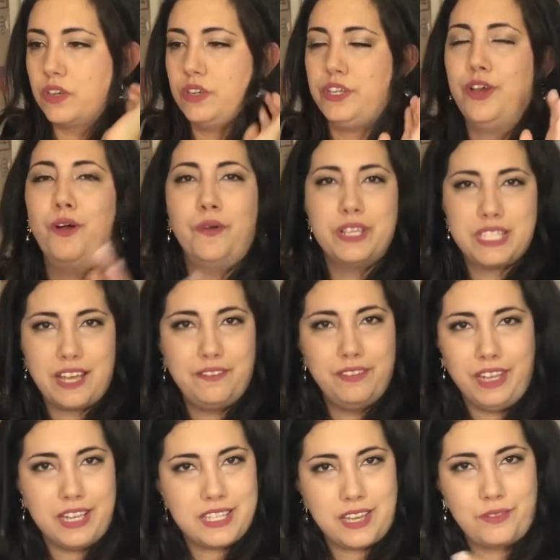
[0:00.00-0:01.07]
good to always have
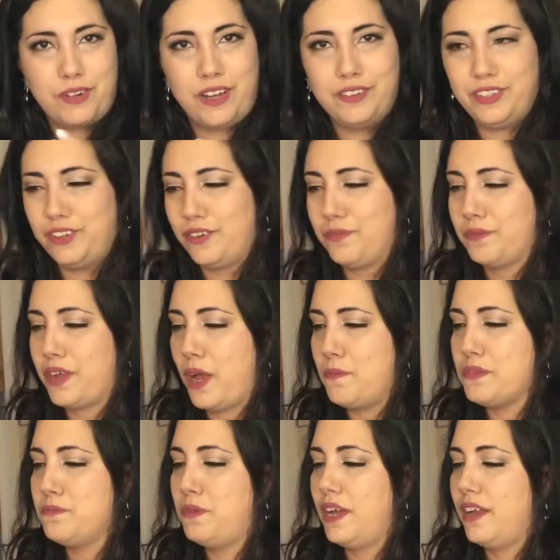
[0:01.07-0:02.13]
lids around your
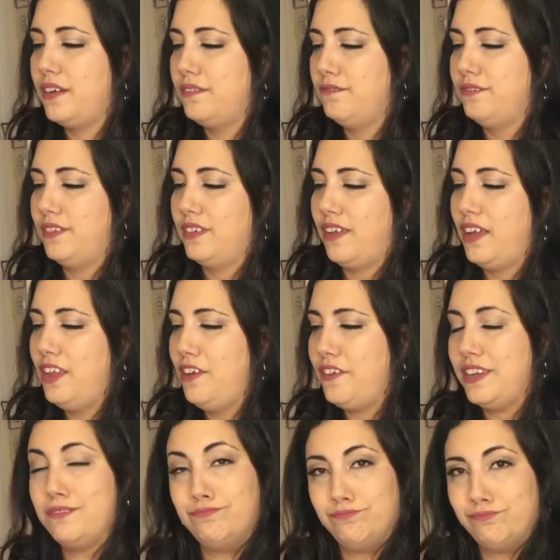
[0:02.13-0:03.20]
cups but I love
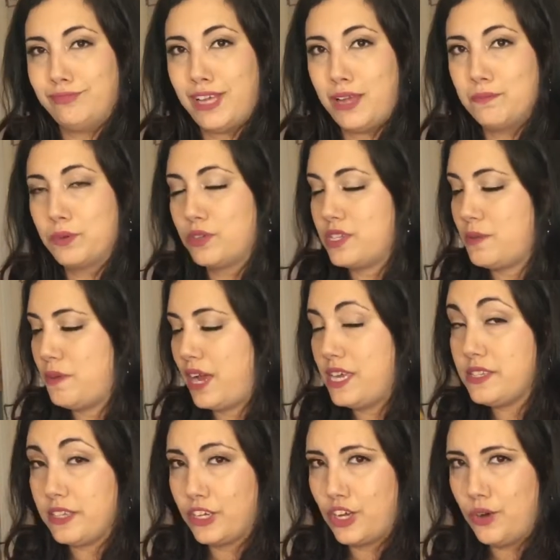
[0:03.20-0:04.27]
it. I've got some
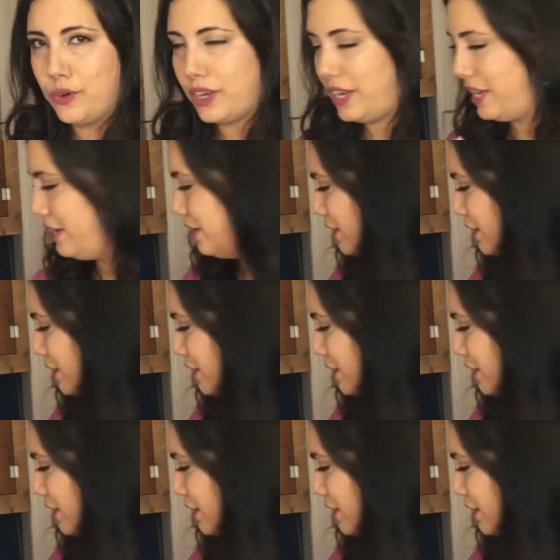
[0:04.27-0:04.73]
ice and coke in